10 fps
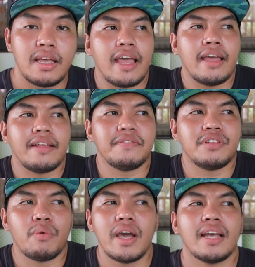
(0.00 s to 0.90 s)

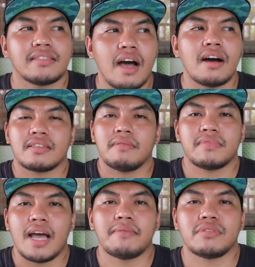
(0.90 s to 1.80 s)
and the way I talk
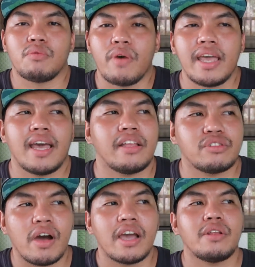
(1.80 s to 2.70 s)
sometimes the way I
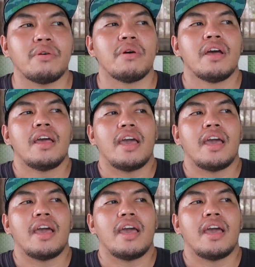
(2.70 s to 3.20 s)
try to